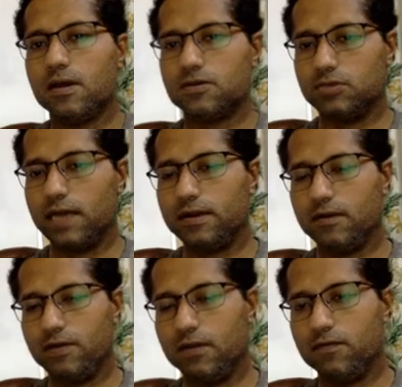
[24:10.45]
So the
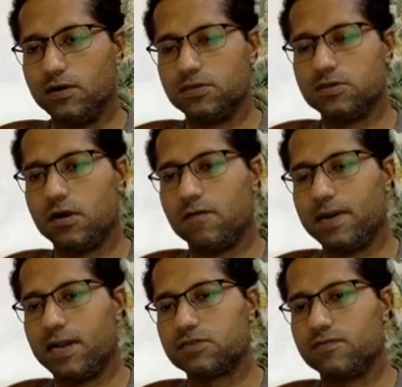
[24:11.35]
additive inverse of
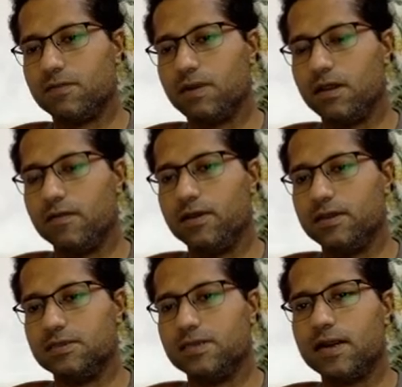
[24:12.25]
minus 1 by
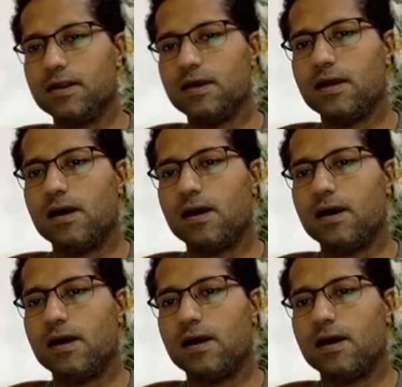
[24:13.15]
11 is that